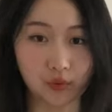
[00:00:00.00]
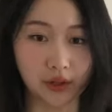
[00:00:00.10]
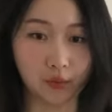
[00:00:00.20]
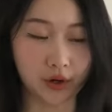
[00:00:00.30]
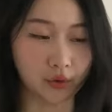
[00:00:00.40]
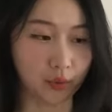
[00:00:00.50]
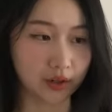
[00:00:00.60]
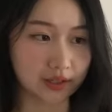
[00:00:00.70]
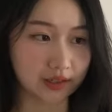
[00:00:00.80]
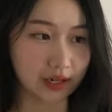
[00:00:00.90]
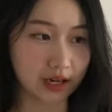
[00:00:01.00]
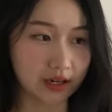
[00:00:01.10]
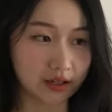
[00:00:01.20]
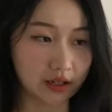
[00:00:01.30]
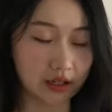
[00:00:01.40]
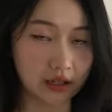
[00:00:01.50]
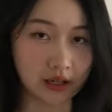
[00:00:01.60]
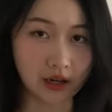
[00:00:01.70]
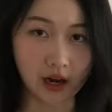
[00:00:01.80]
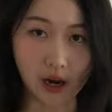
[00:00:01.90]
Really wanted to wear this again.
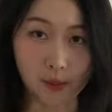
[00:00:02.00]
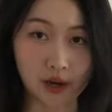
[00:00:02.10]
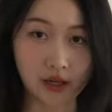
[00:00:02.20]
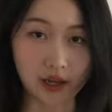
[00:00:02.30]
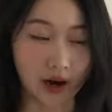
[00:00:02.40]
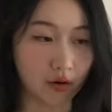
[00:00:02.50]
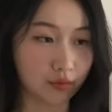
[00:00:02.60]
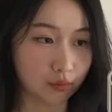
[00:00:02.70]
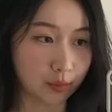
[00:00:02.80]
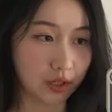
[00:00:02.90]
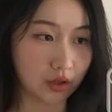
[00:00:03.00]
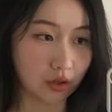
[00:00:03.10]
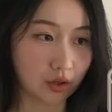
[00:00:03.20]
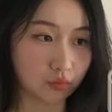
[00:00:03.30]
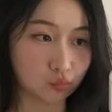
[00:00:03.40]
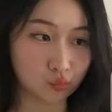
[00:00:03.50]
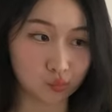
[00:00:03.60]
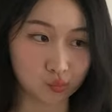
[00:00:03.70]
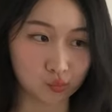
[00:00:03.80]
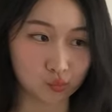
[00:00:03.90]
I'm an outfit repeater,
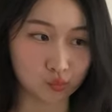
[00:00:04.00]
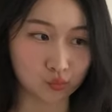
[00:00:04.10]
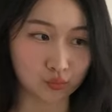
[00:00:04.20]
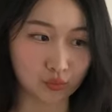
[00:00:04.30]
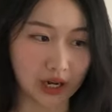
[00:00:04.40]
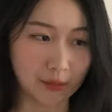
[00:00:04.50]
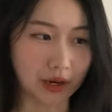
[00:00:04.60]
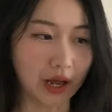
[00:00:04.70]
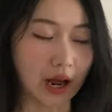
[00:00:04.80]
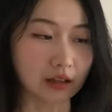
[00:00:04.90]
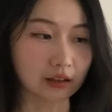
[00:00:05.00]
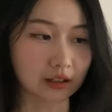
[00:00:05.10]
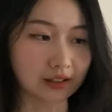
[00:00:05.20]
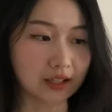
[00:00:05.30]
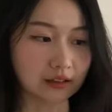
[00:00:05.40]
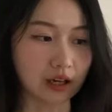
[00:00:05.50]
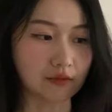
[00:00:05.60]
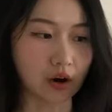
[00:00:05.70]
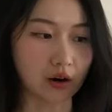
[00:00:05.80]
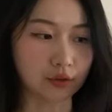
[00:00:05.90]
but I literally
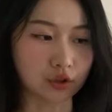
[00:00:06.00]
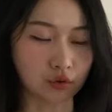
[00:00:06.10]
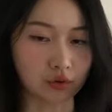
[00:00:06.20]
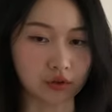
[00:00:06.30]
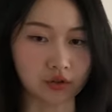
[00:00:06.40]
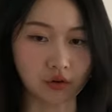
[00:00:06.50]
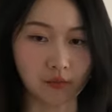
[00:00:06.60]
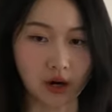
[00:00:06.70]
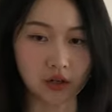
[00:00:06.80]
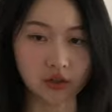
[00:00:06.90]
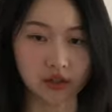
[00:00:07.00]
love off the shoulder so much.